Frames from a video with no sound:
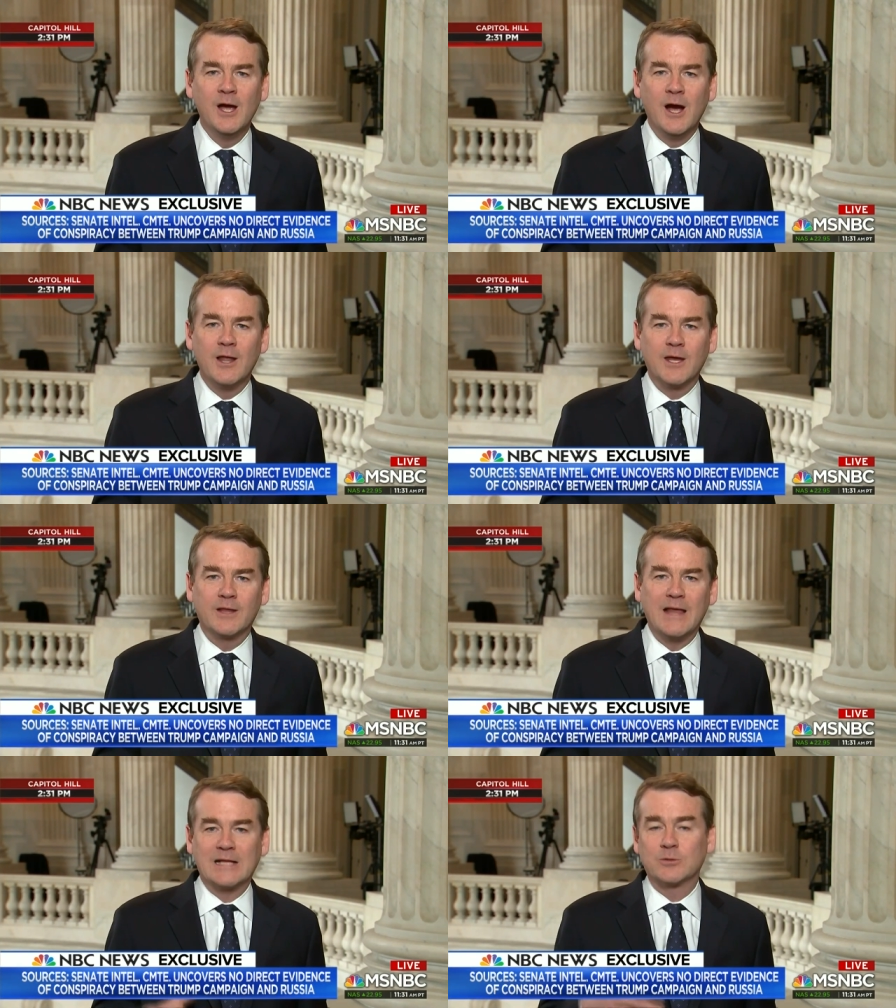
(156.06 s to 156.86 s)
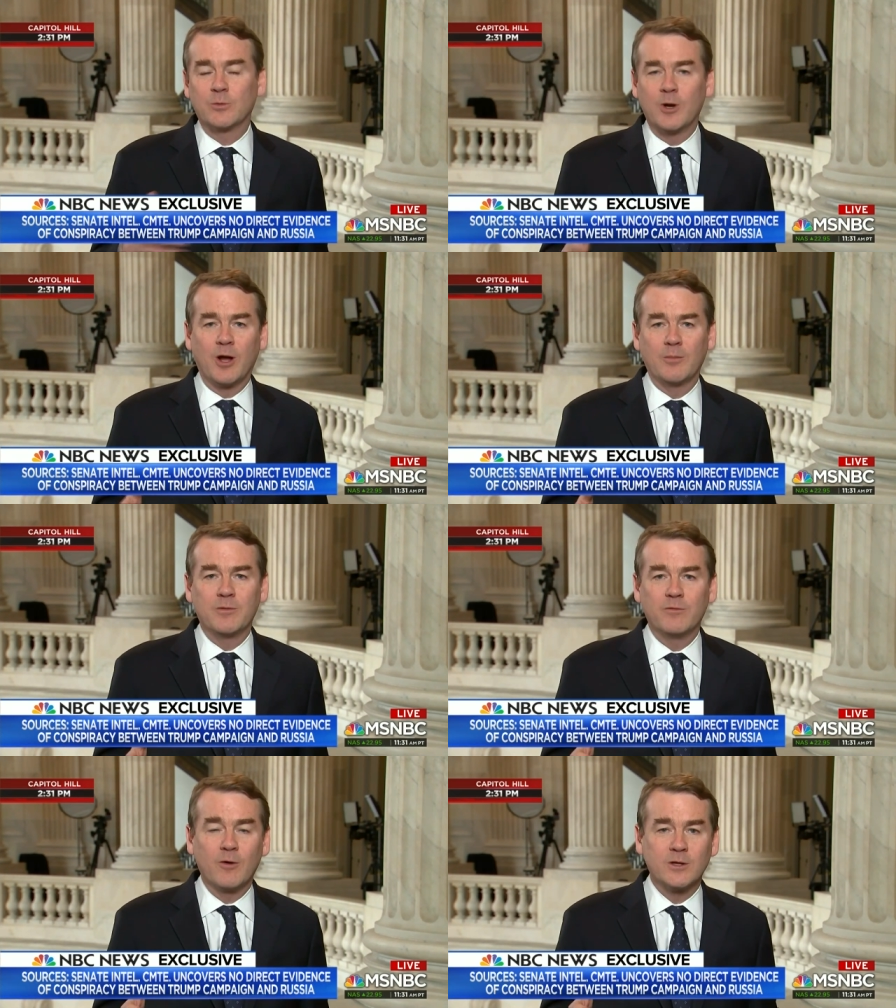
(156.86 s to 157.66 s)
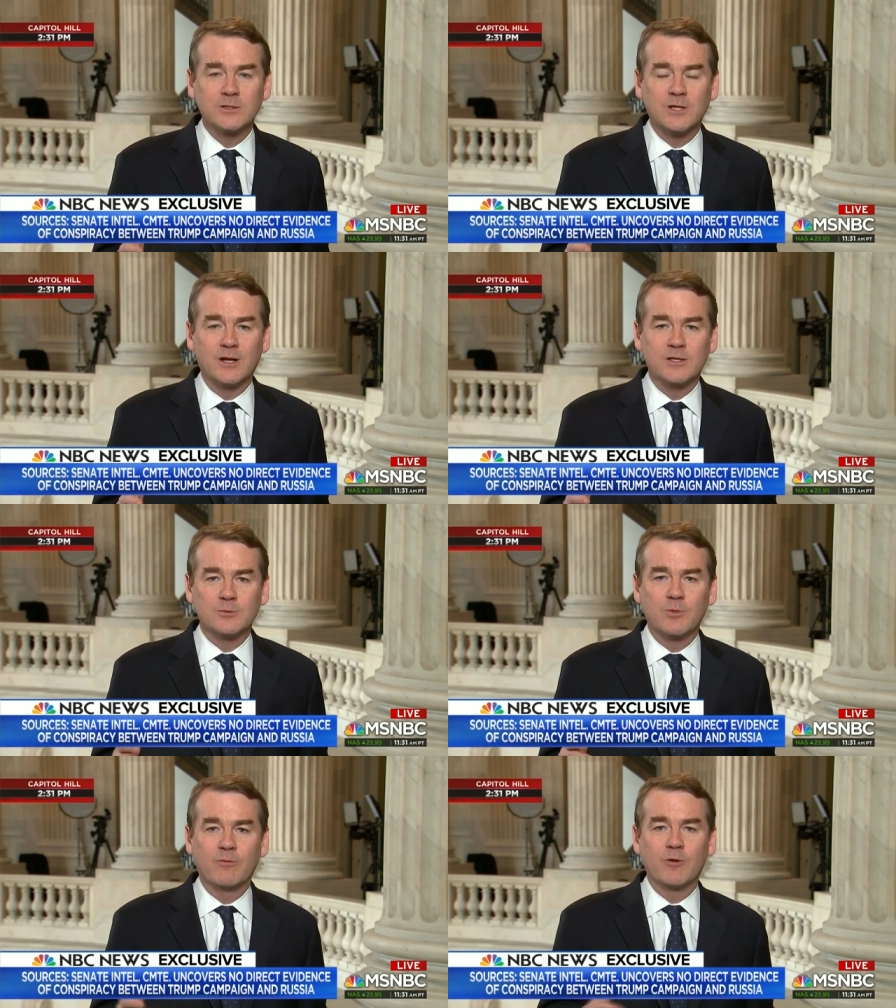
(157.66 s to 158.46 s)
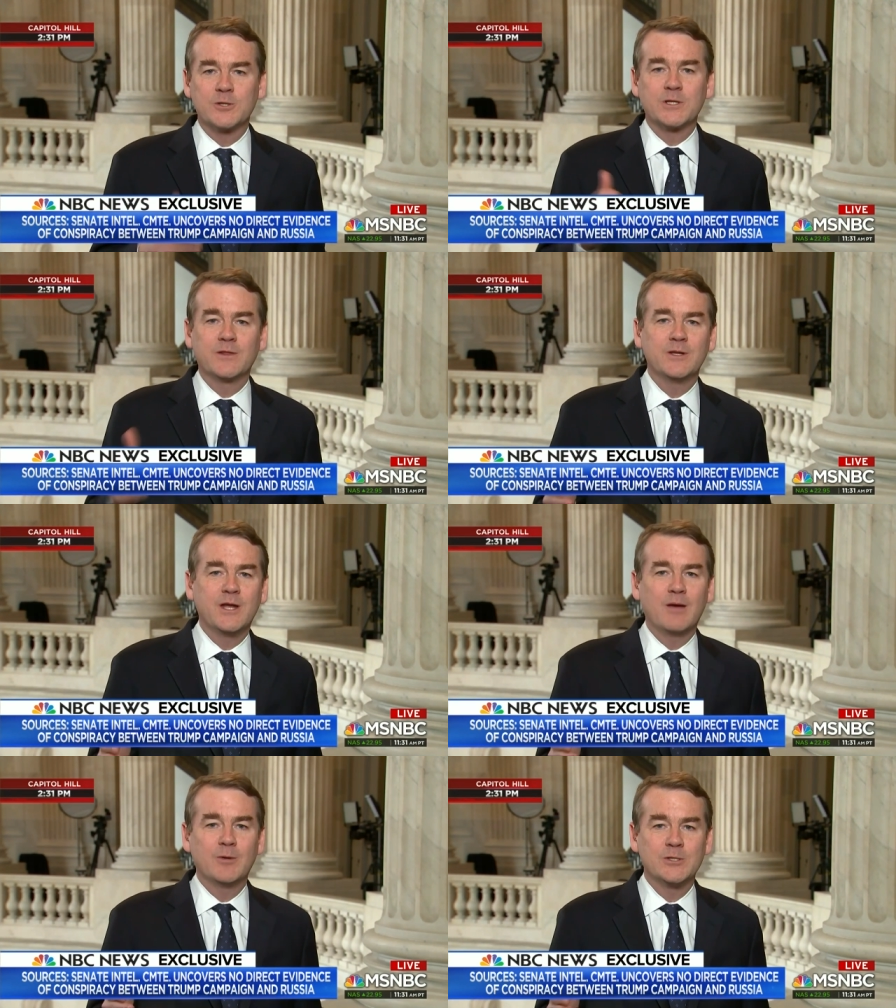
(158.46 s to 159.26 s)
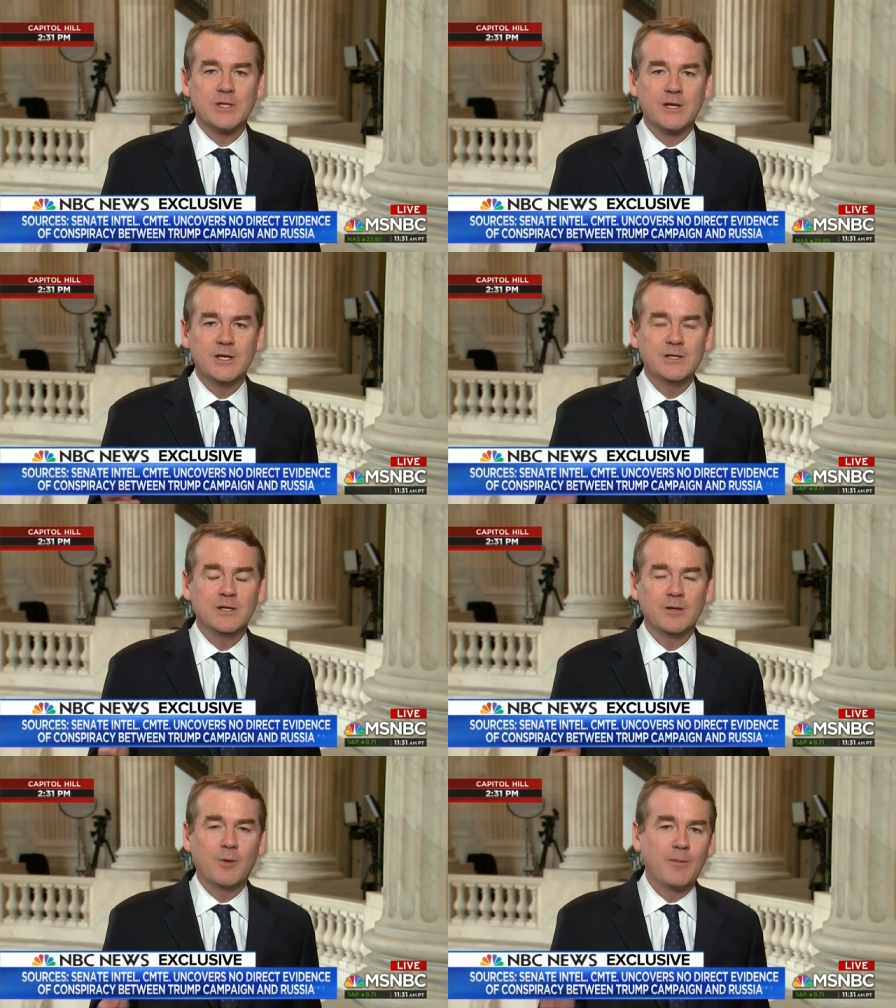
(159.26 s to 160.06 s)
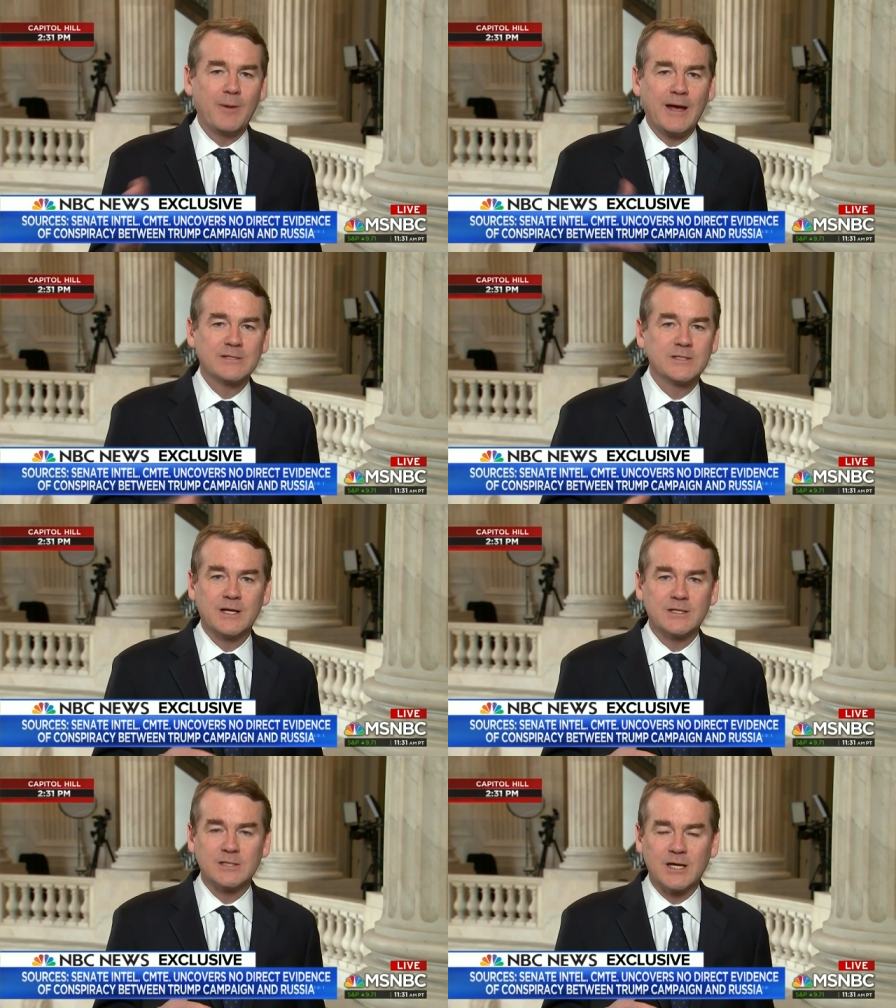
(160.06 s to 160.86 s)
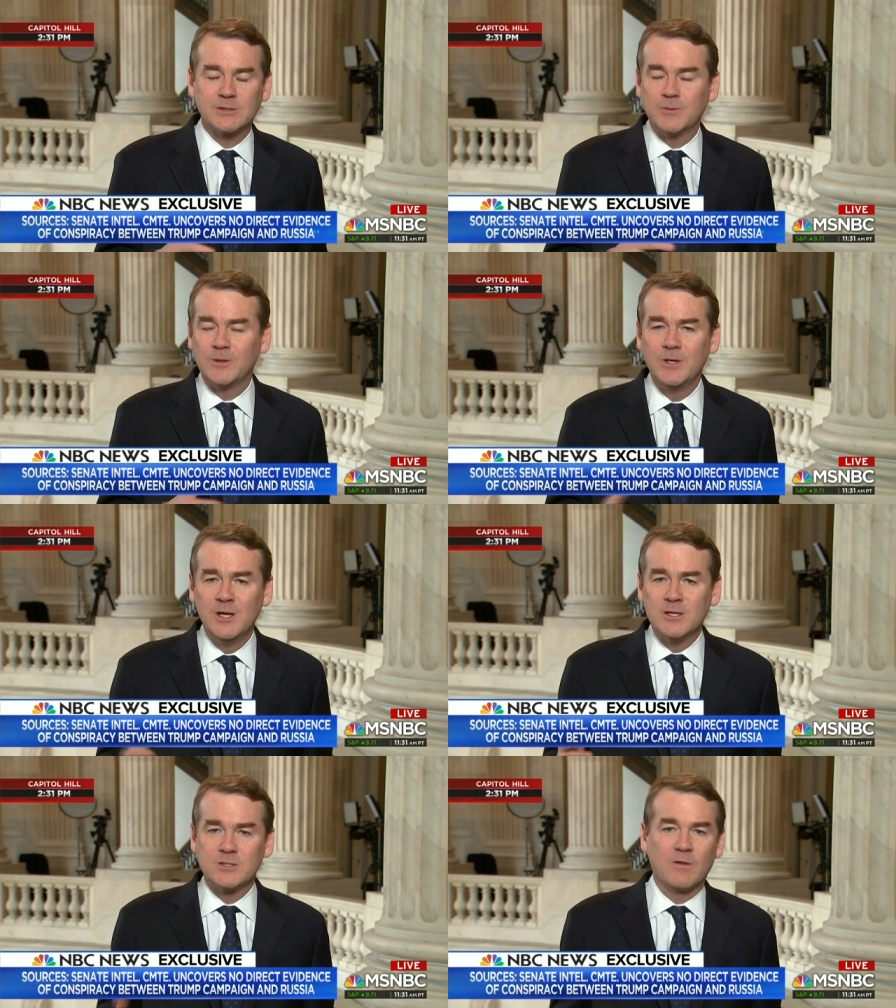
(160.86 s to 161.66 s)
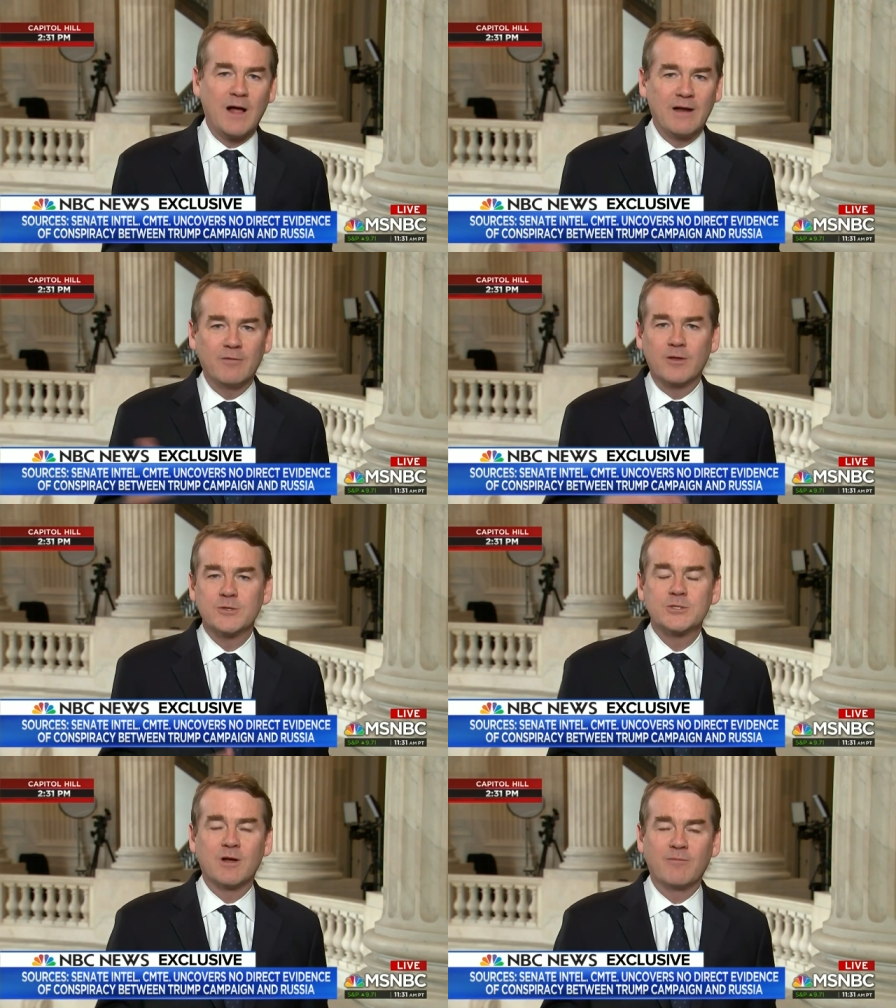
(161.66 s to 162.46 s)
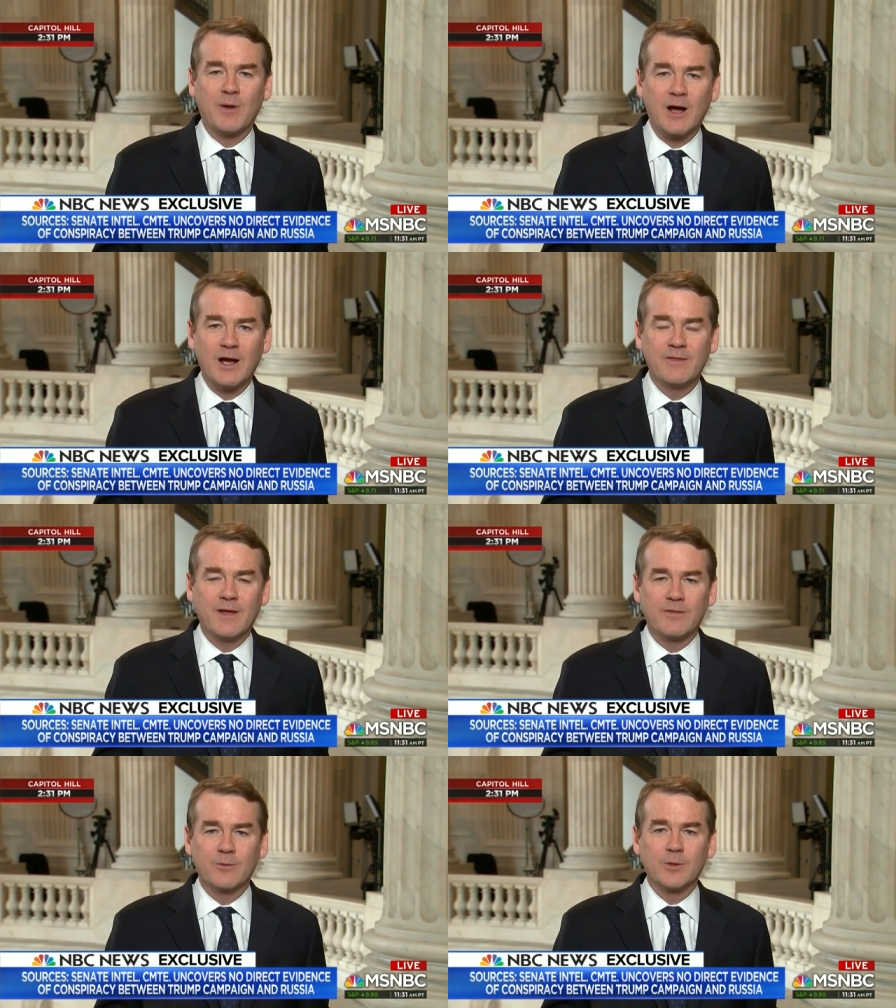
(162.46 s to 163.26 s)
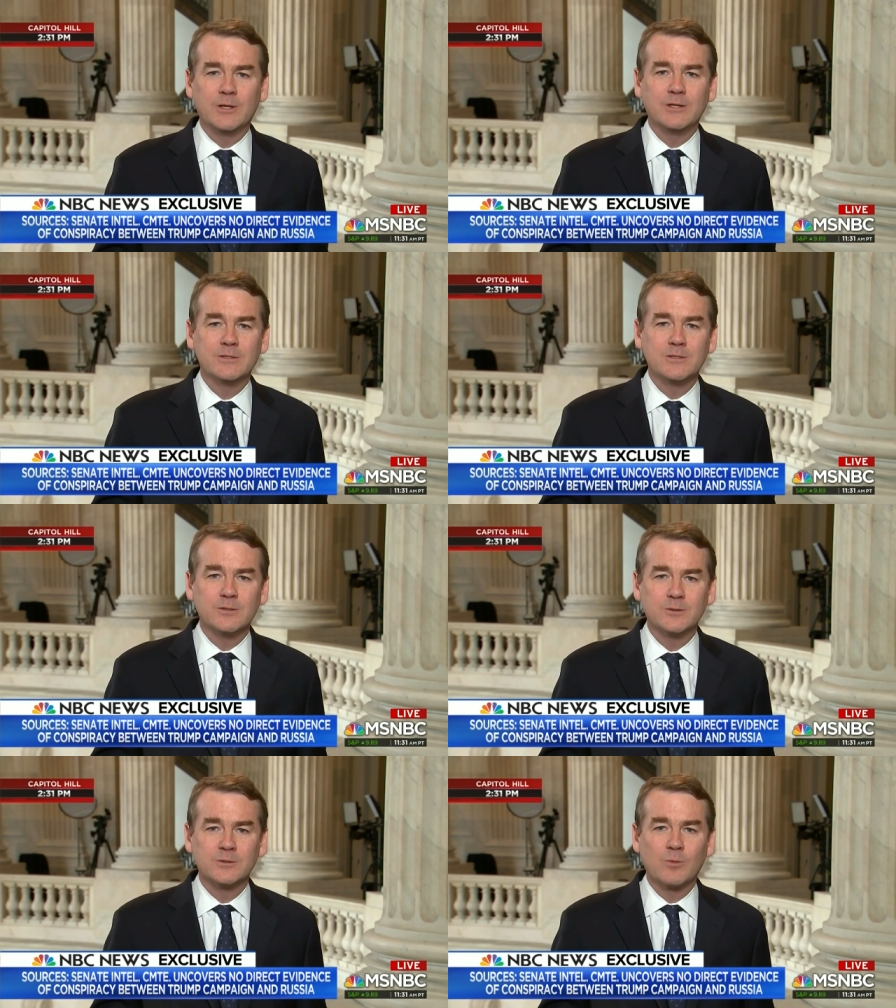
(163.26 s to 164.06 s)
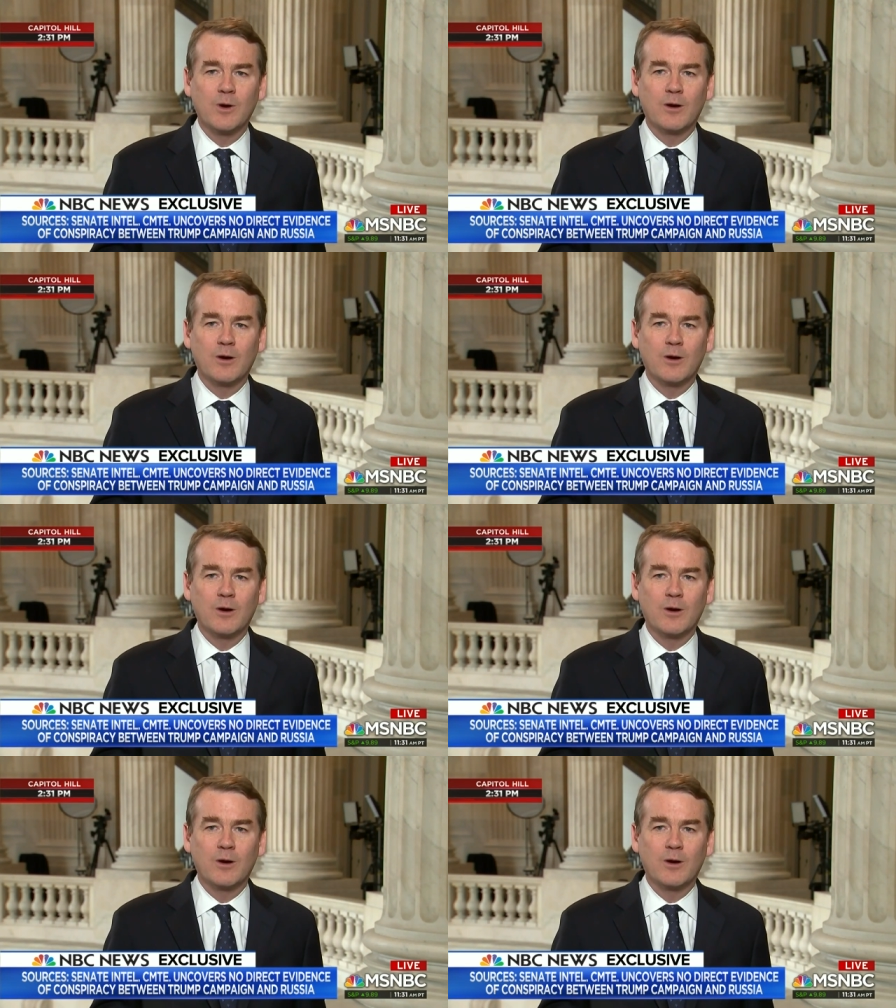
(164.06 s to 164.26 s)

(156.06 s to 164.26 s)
I think that's what we ought to be focused on is reversing the damage that he did by passing that tax bill. There's a lot of other stuff behind that that we need to do. How would well.